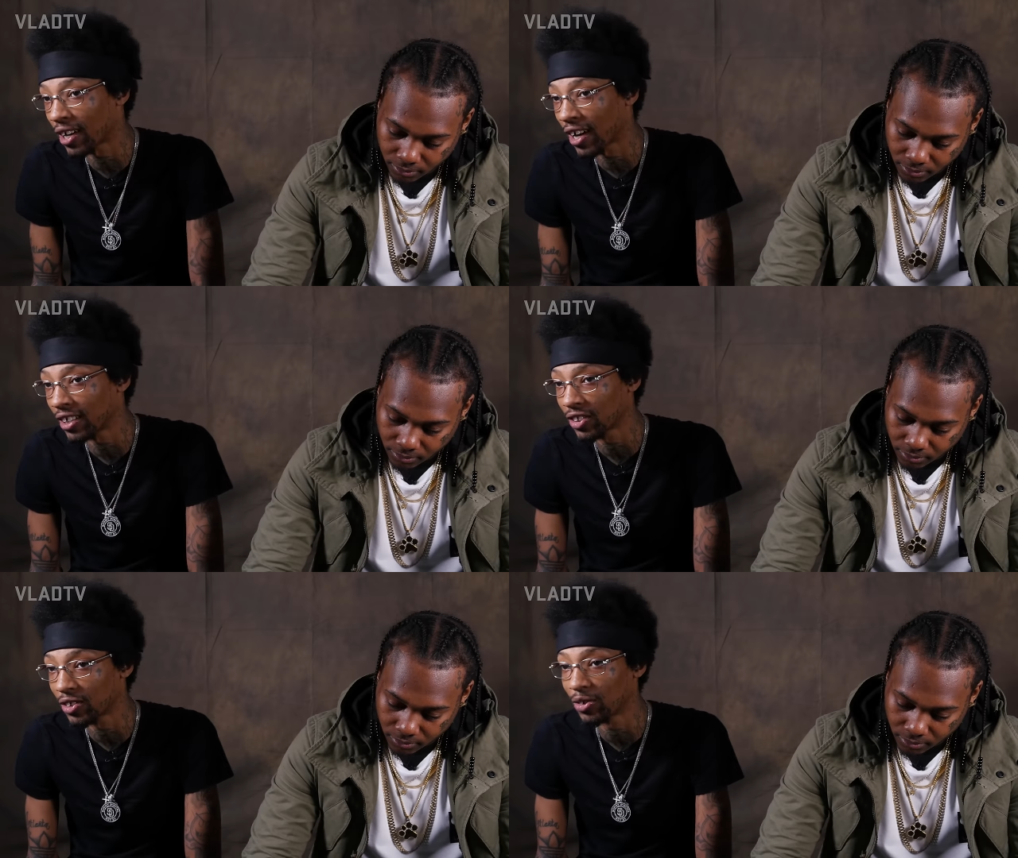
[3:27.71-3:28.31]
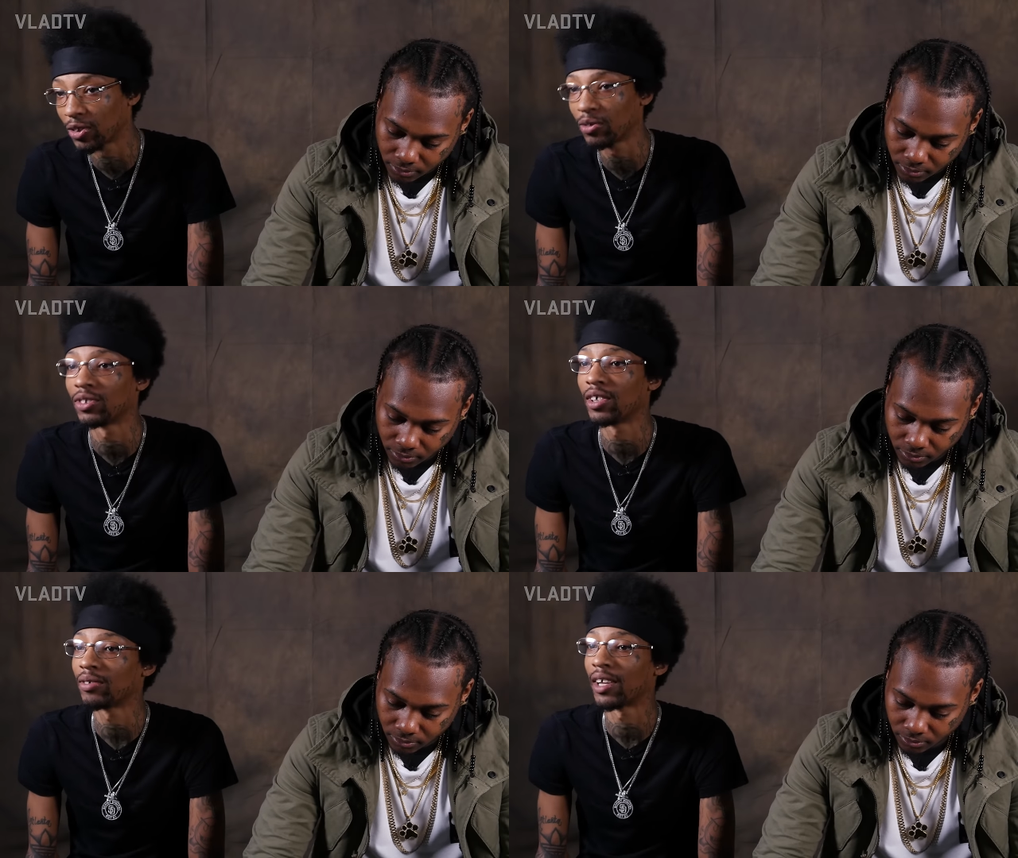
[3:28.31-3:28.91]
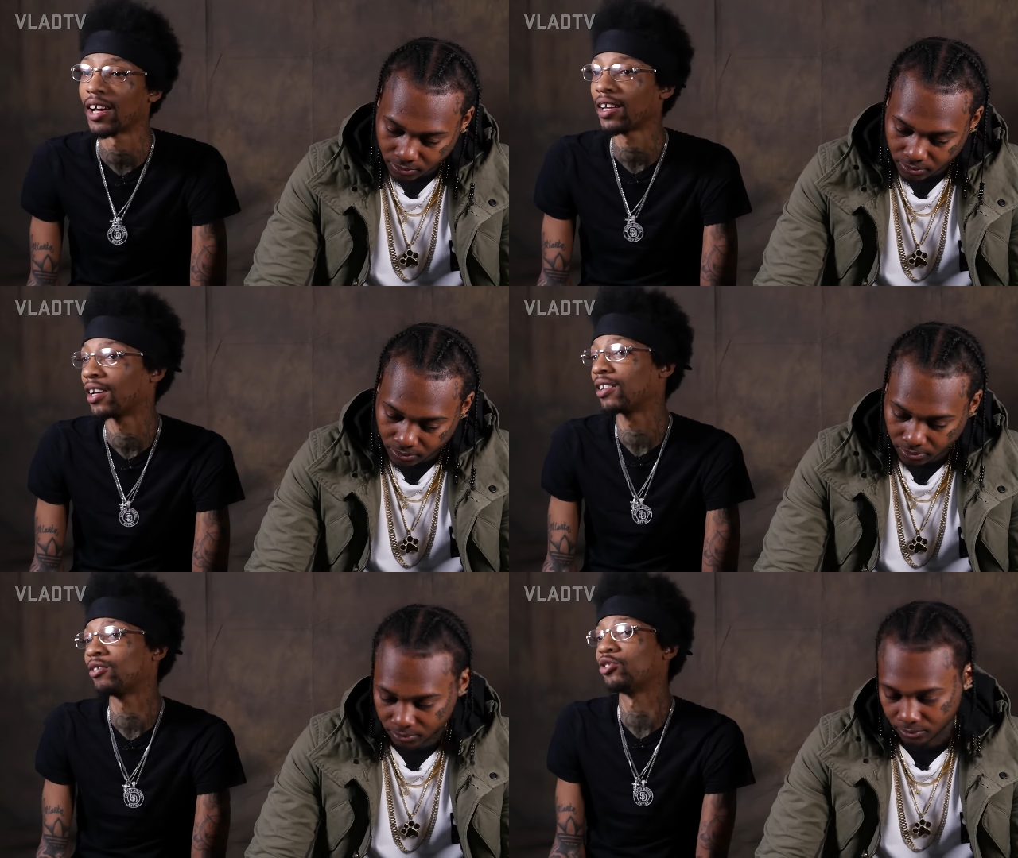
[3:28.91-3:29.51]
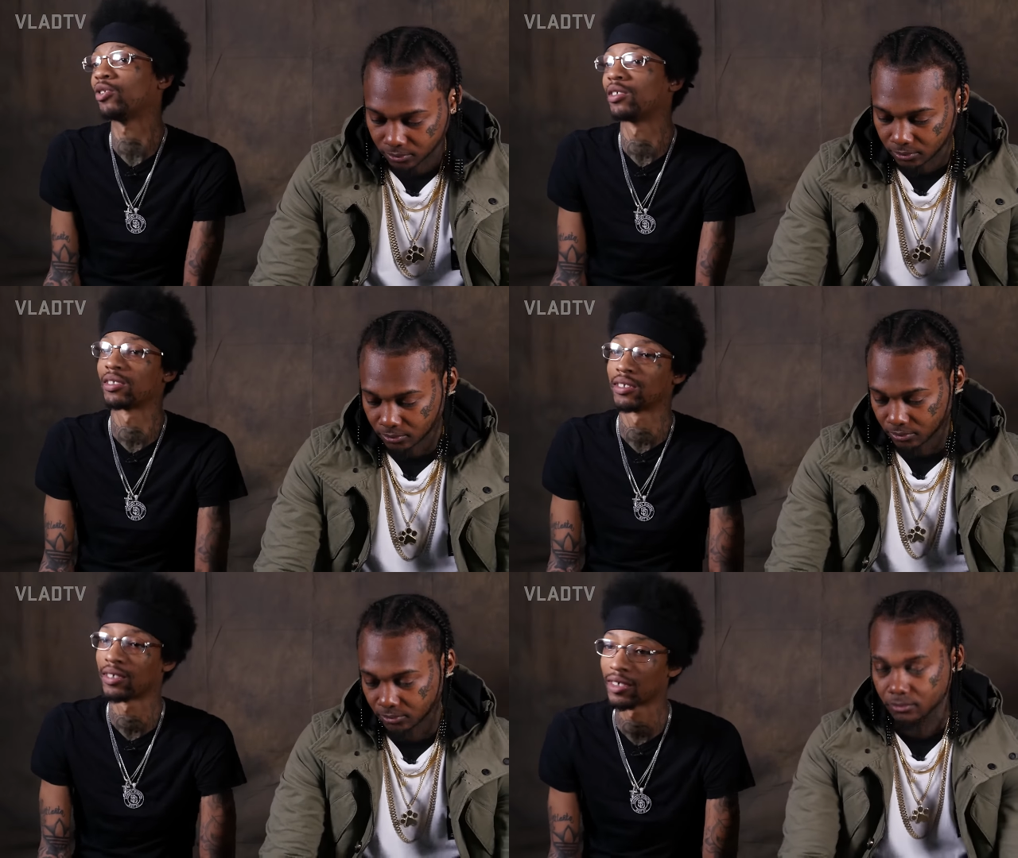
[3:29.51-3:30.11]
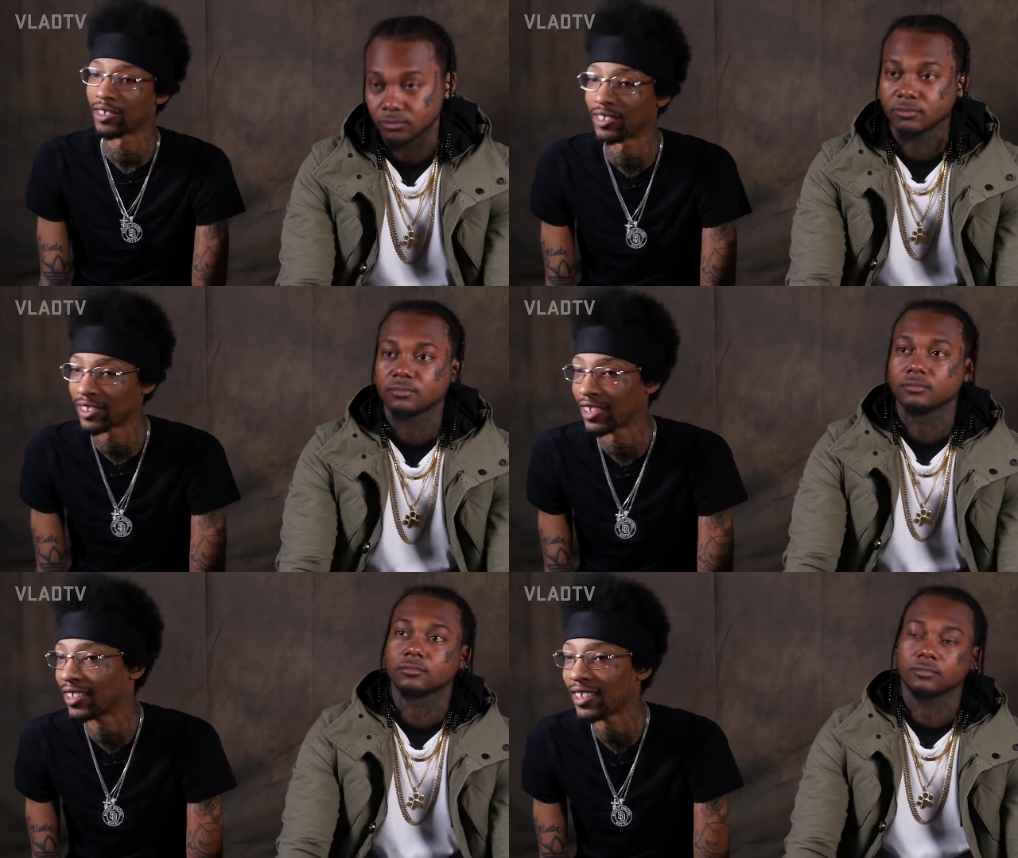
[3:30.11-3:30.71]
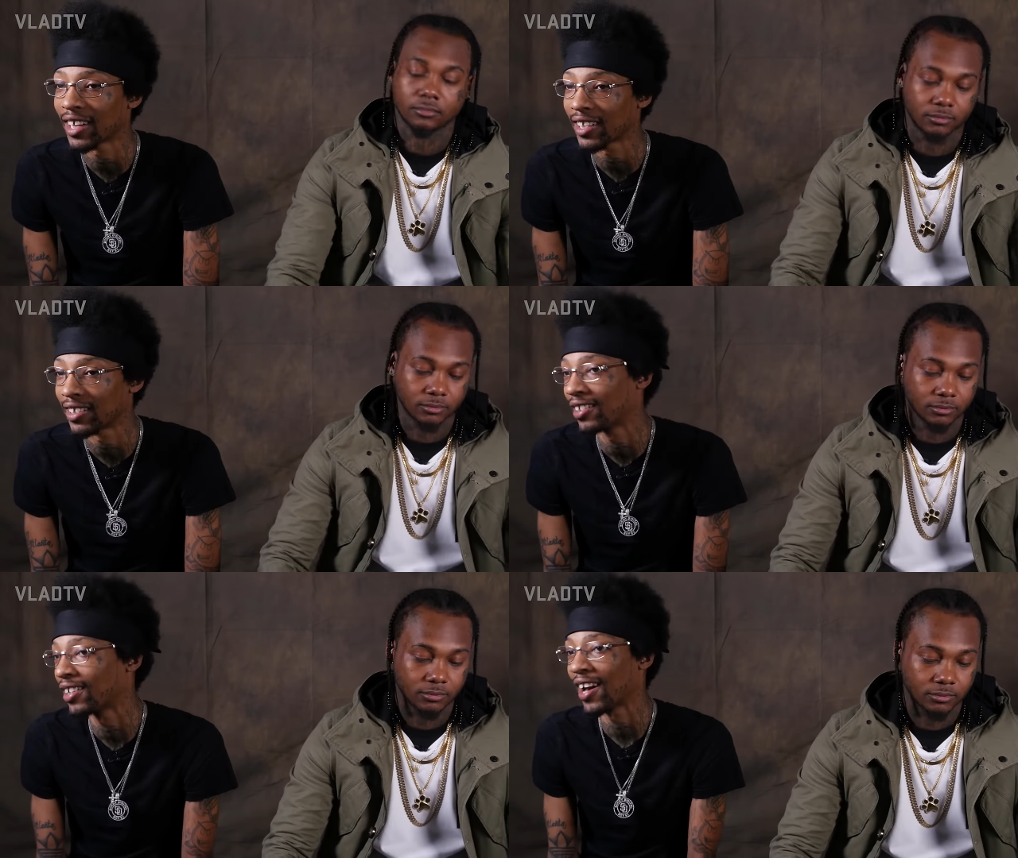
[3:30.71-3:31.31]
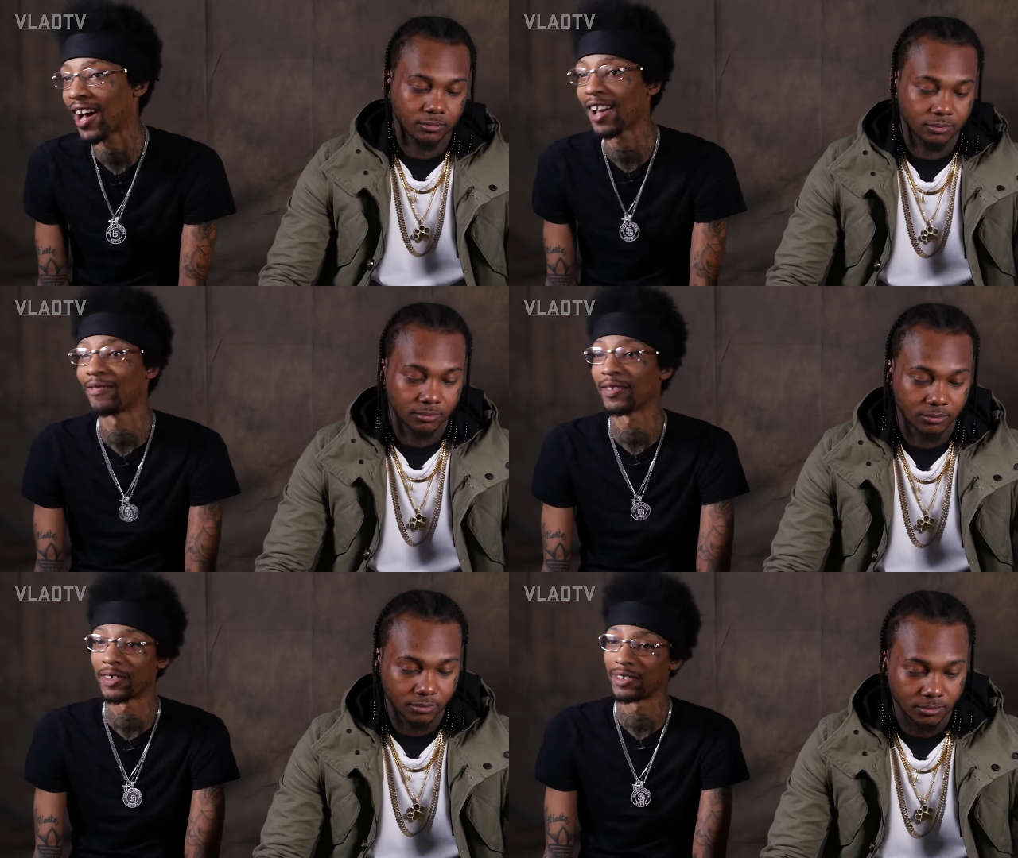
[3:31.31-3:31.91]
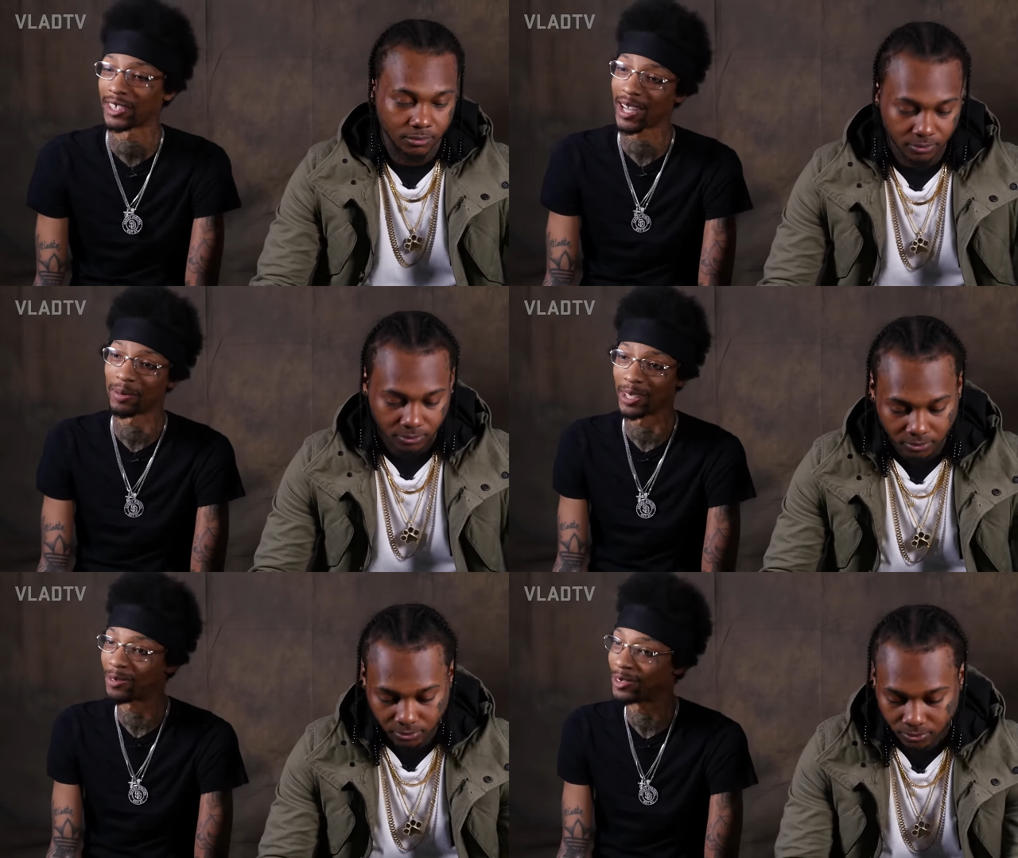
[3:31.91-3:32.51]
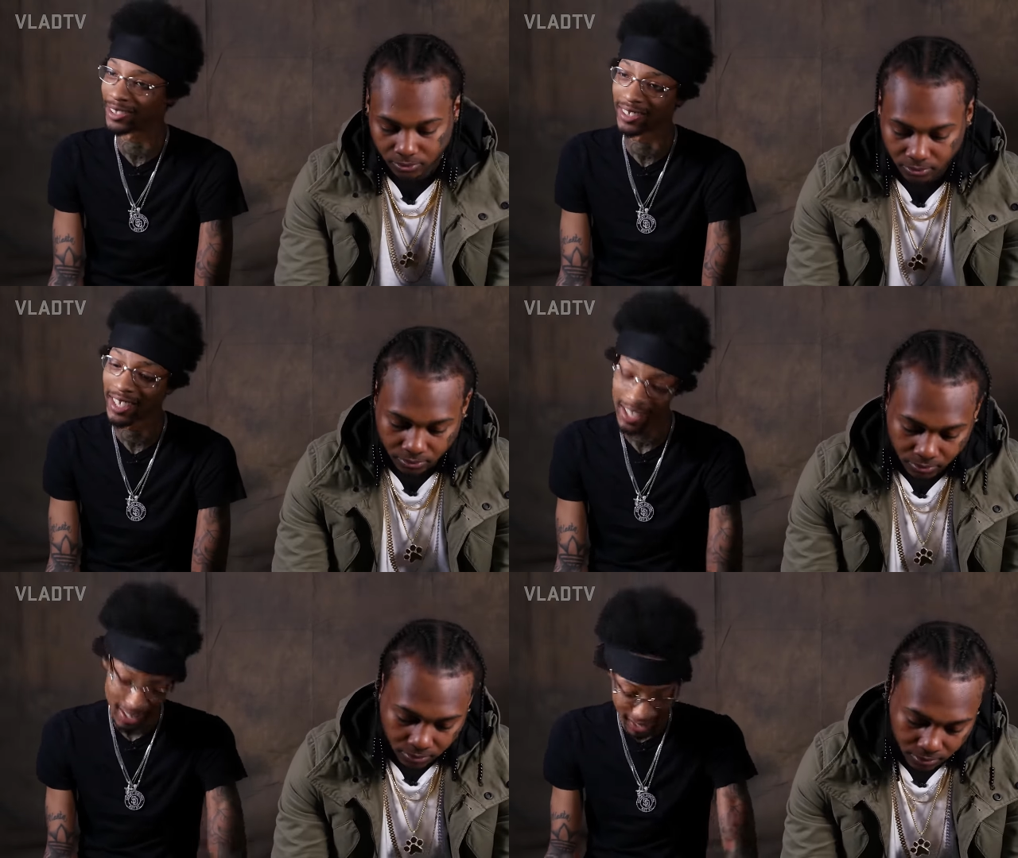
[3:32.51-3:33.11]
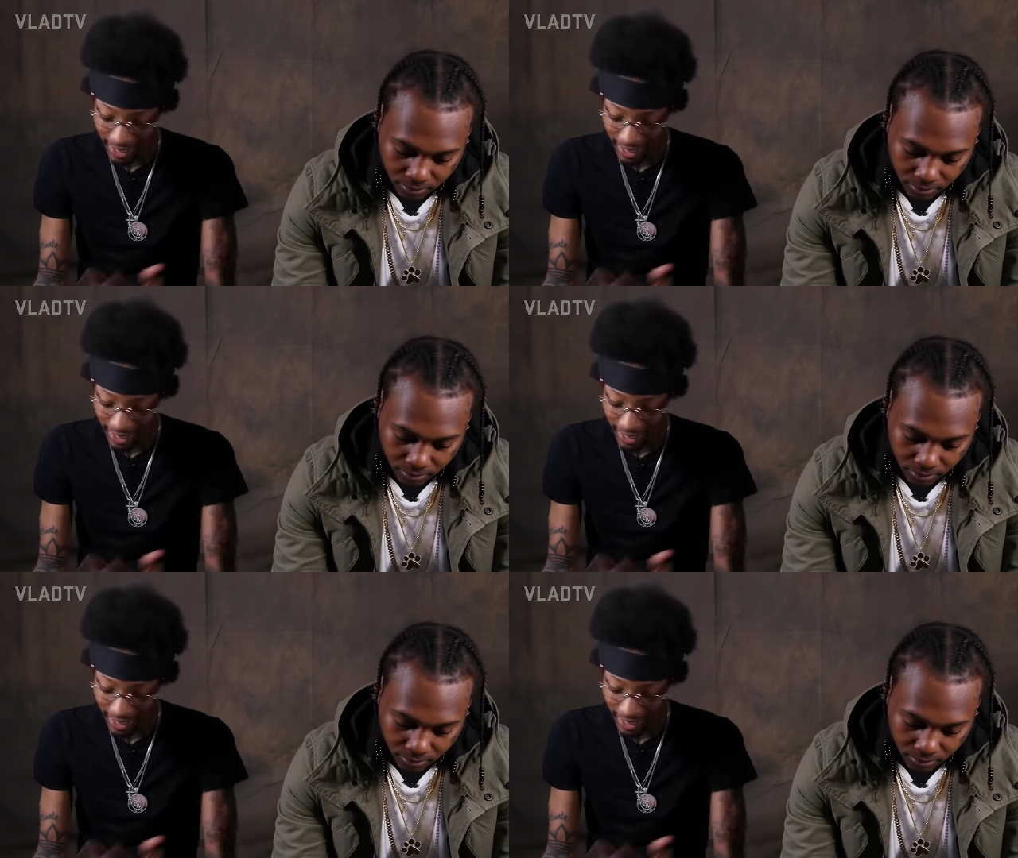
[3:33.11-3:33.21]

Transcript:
Speaker 1: of high school too, so like, I ain't had no choice. Mm-hmm. You know what I'm saying? Then I couldn't get hired for no jobs. They wasn't like